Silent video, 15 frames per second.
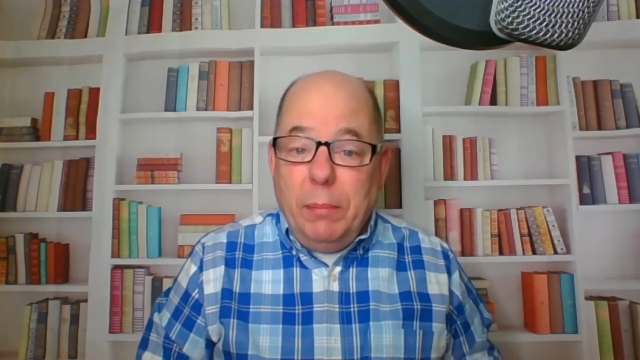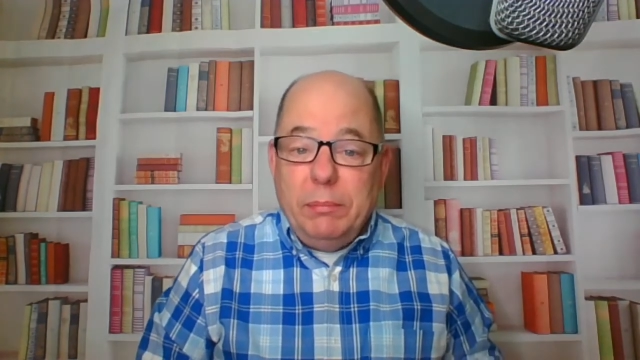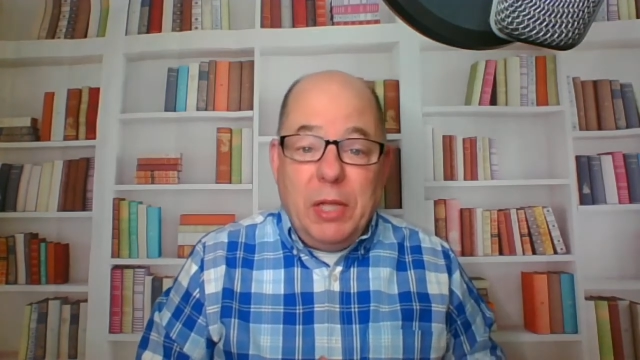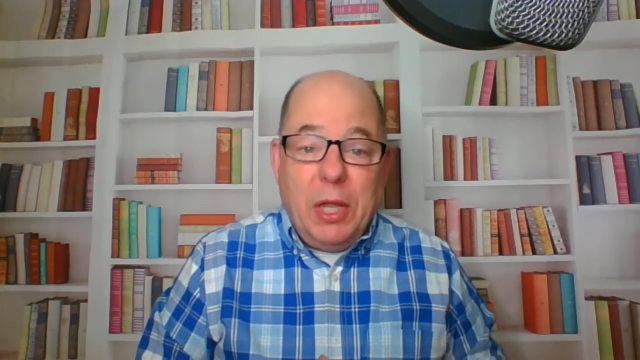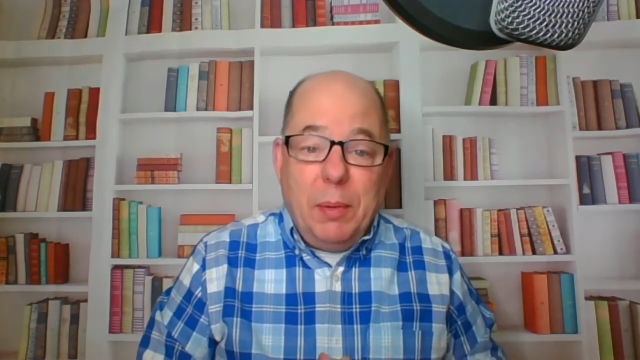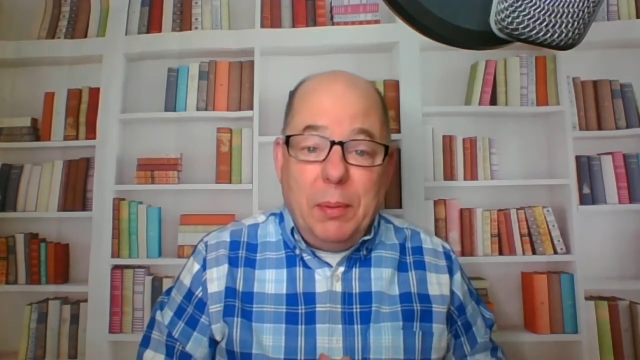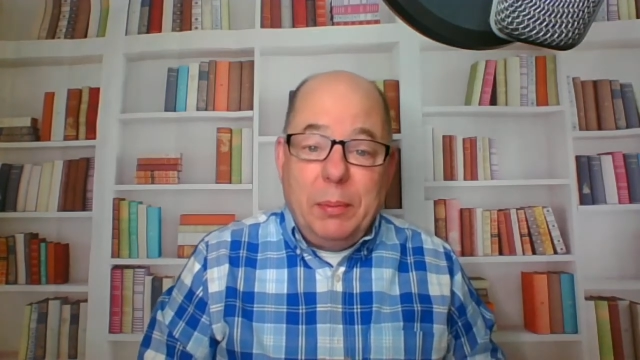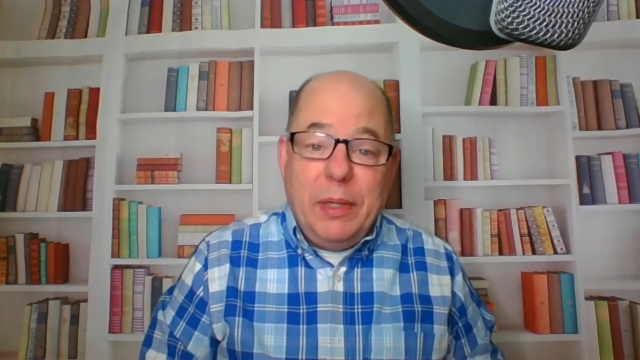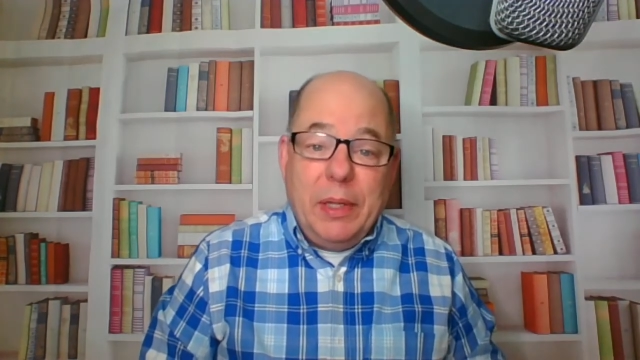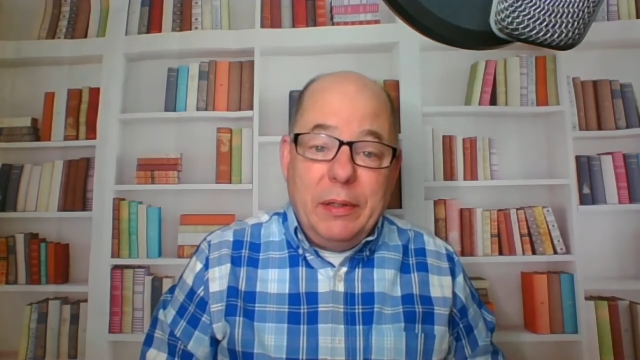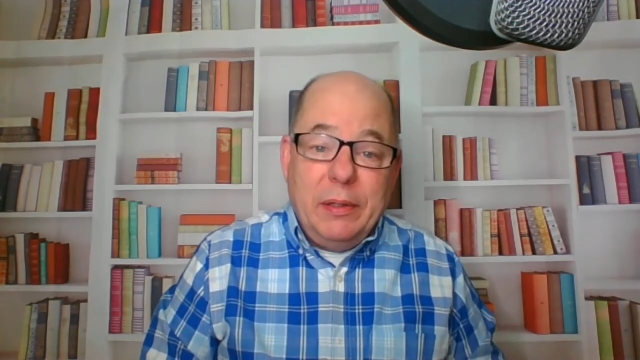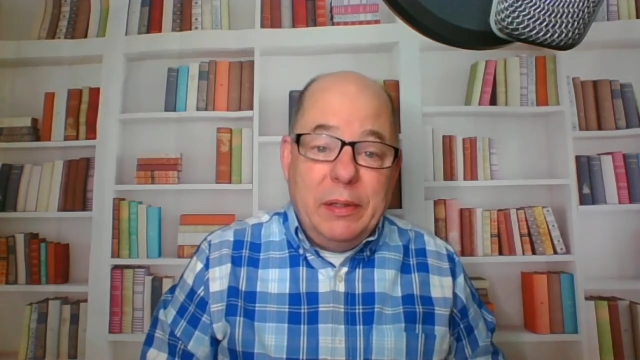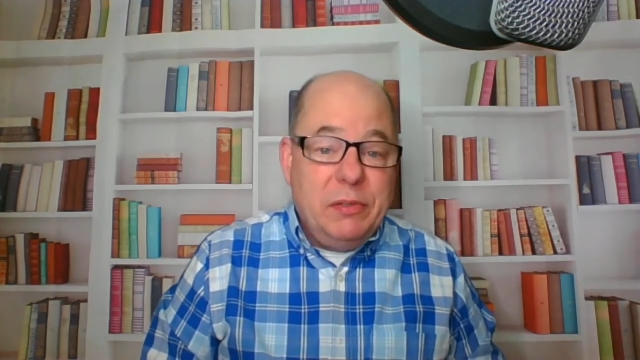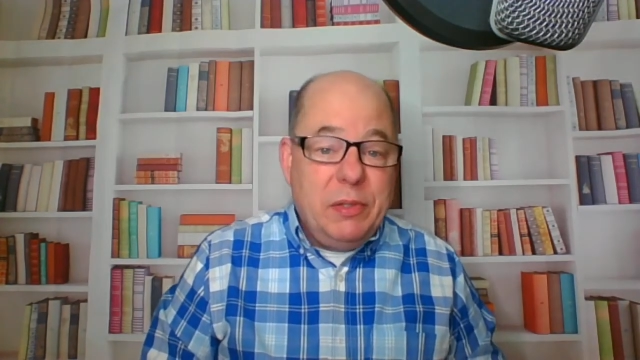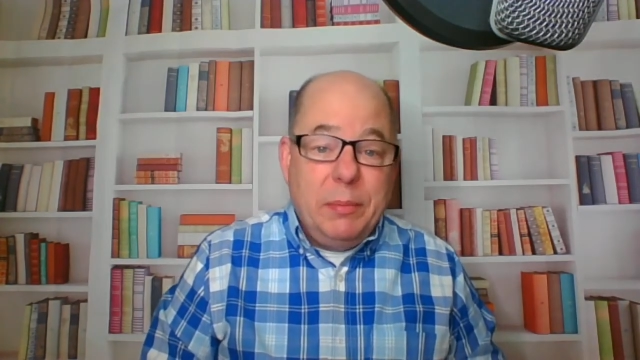telling them I'm getting at
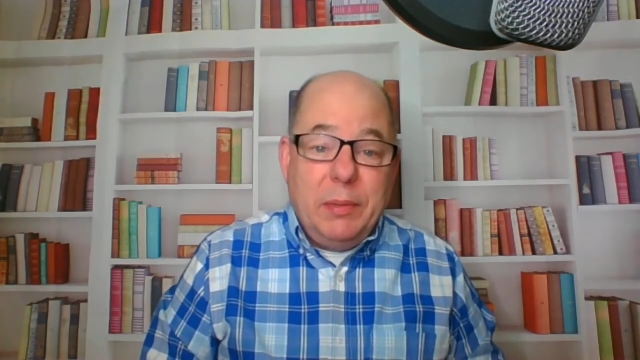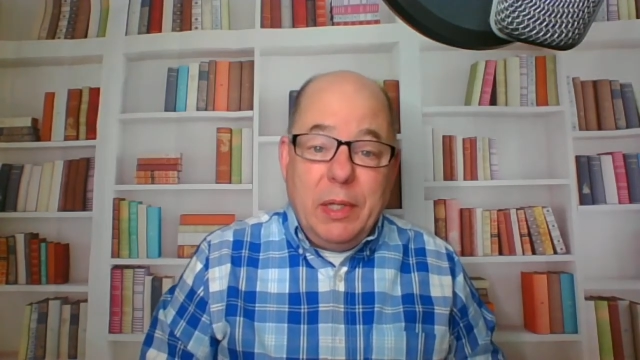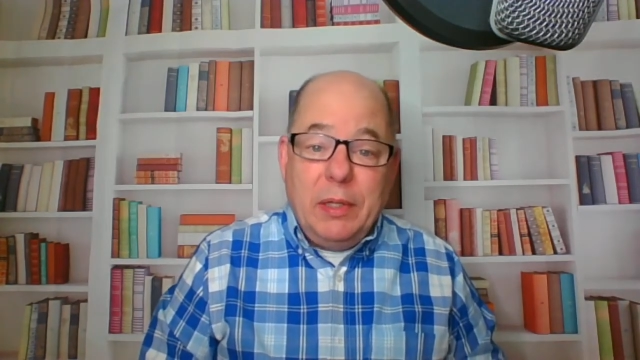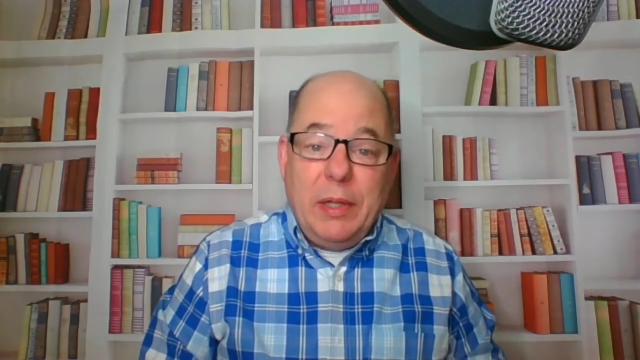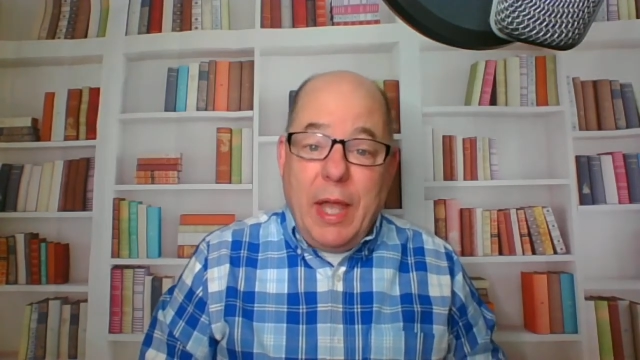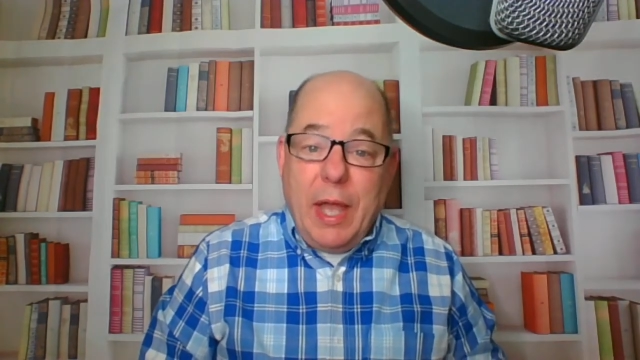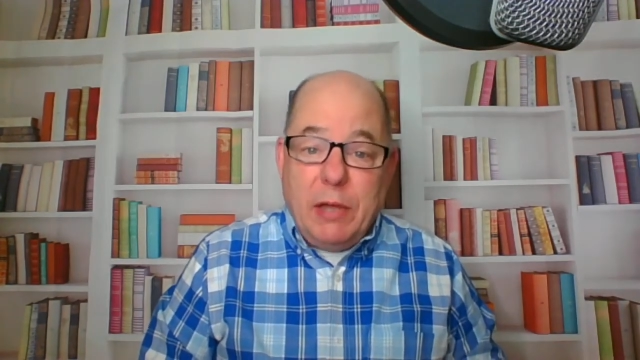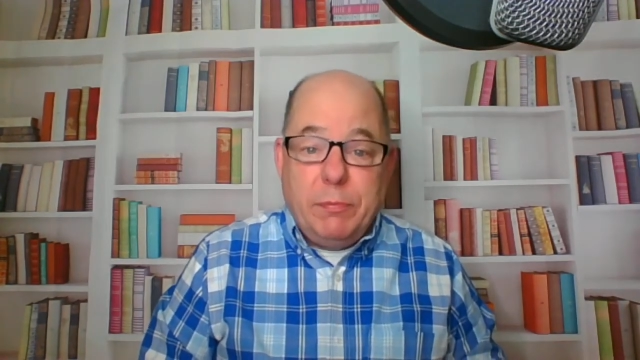least I'm getting cash